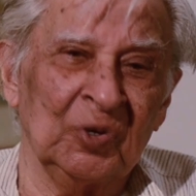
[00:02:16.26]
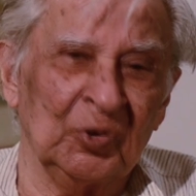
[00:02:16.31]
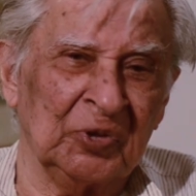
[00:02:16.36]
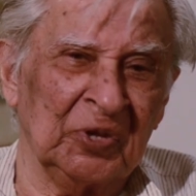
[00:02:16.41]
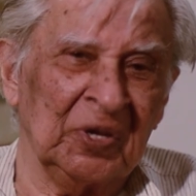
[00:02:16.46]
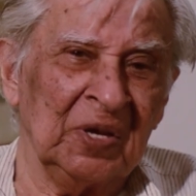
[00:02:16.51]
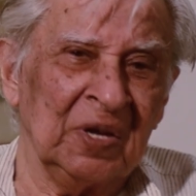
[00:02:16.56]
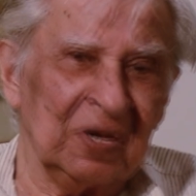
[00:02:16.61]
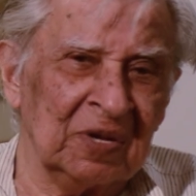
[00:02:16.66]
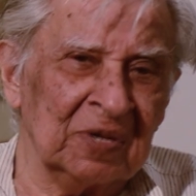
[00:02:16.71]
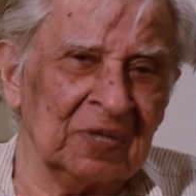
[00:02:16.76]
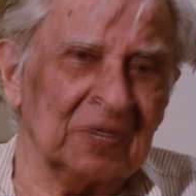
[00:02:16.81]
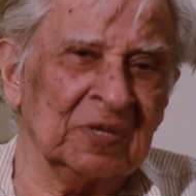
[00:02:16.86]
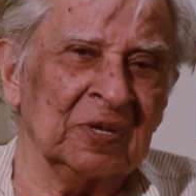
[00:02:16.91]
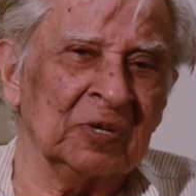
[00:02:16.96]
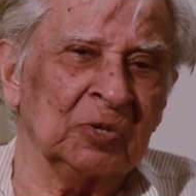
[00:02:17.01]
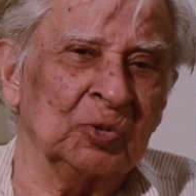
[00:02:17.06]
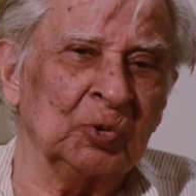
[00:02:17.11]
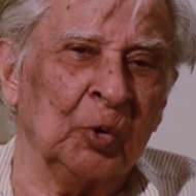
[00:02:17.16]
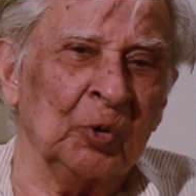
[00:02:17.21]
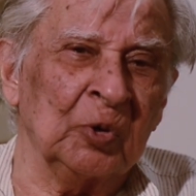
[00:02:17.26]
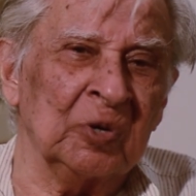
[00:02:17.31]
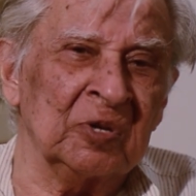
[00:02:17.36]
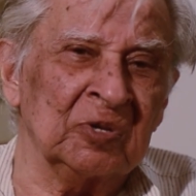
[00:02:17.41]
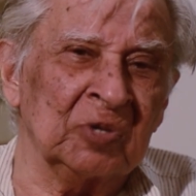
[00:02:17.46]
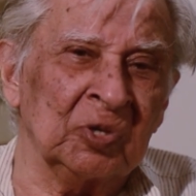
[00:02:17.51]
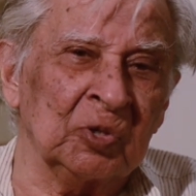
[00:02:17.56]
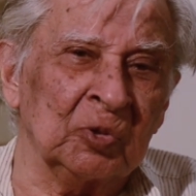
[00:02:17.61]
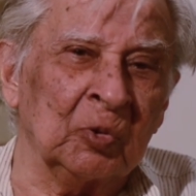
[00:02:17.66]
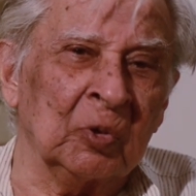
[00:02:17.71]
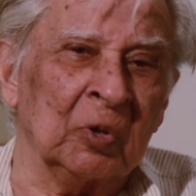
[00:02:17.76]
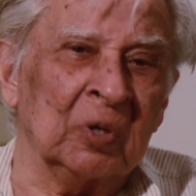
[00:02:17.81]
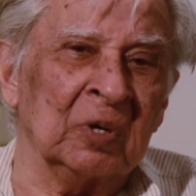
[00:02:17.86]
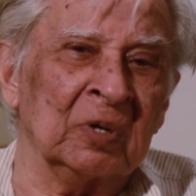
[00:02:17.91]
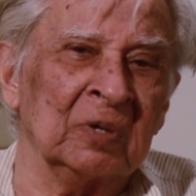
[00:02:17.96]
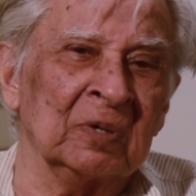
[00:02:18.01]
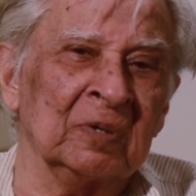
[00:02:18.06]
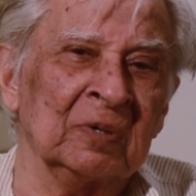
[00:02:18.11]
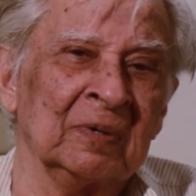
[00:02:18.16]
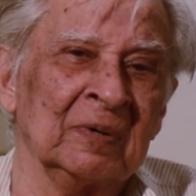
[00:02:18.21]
think he's as good as you are?